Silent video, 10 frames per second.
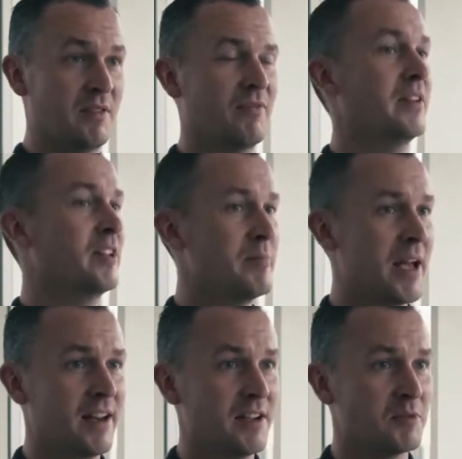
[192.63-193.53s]
the funding
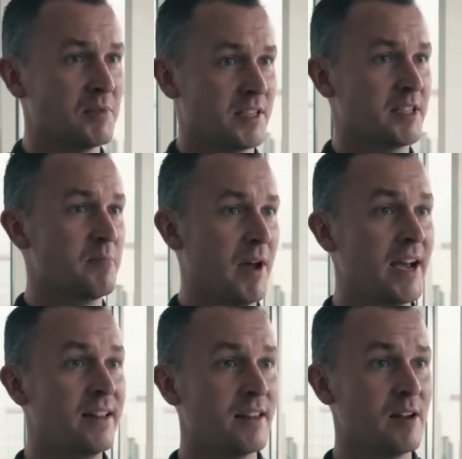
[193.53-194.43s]
mechanisms that sit
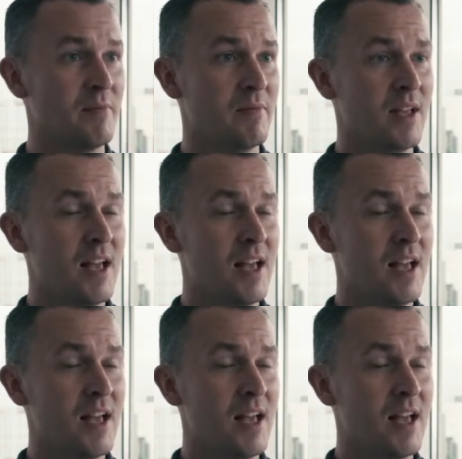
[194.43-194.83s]
behind them.